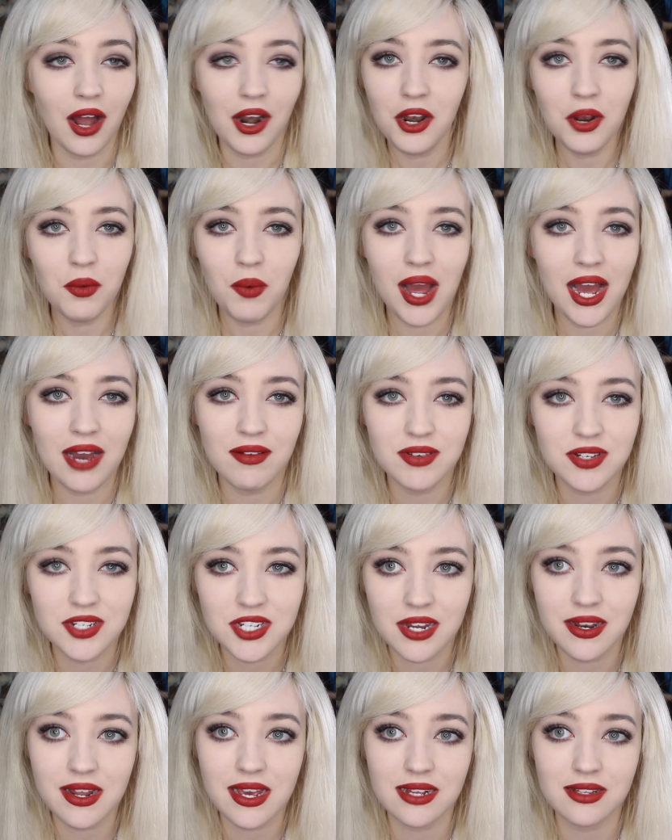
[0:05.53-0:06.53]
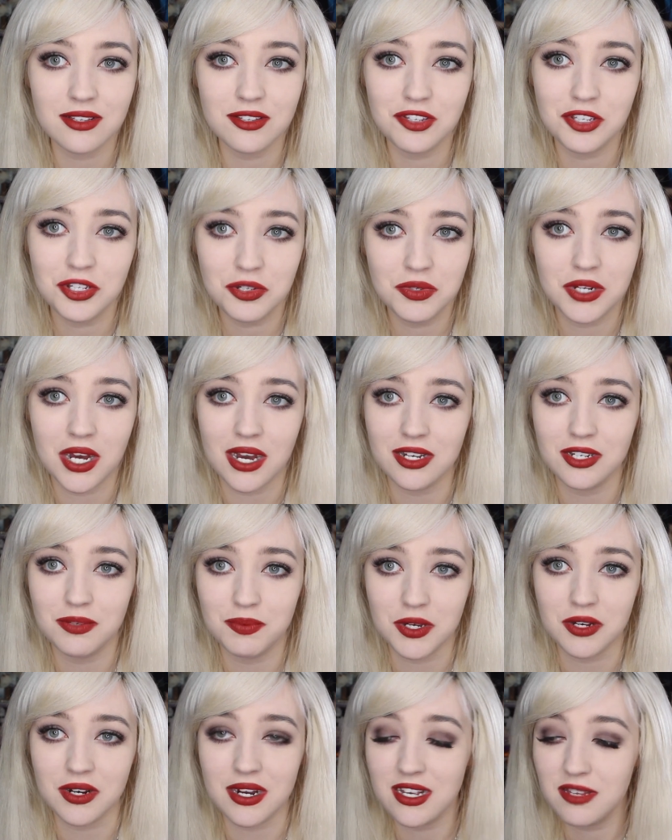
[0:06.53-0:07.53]
I don't know why I haven't done it sooner, to
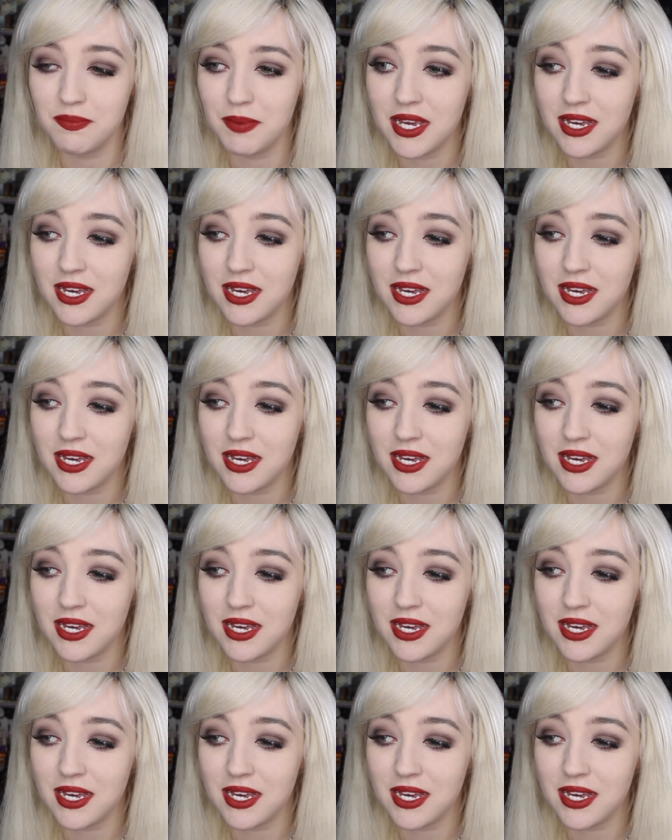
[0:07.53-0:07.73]
be honest,